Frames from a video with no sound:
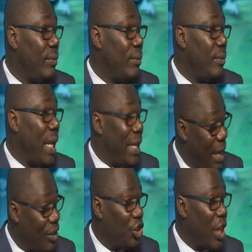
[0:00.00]
And that's a
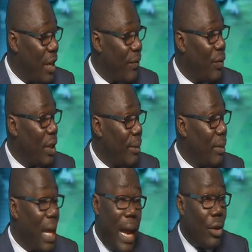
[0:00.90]
challenge for them.
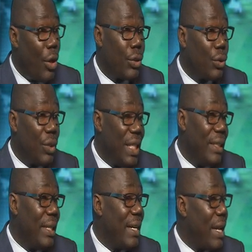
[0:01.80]
And also in the
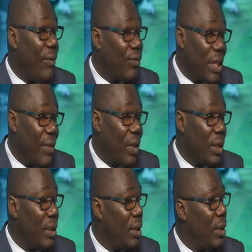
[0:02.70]
area of saving,
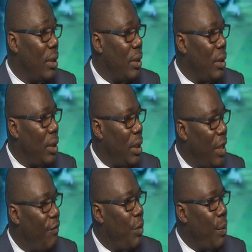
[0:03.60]

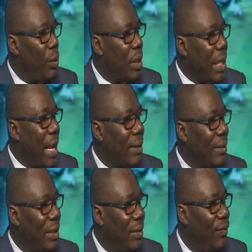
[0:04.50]
if people can
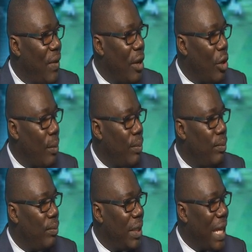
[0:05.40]
develop
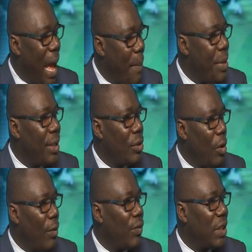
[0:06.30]
the habit
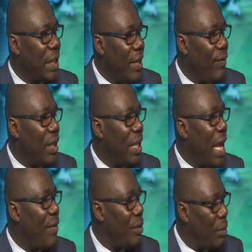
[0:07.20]
of saving
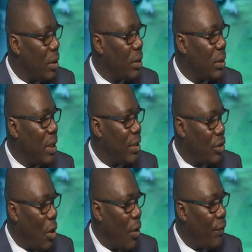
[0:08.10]
every month, it's
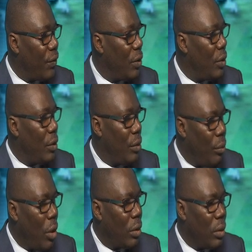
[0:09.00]
tough,
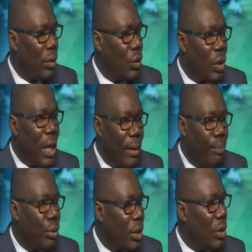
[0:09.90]
but you can
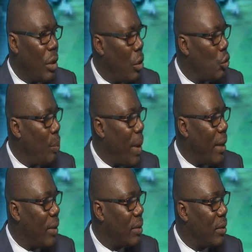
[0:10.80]
put it on autopilot,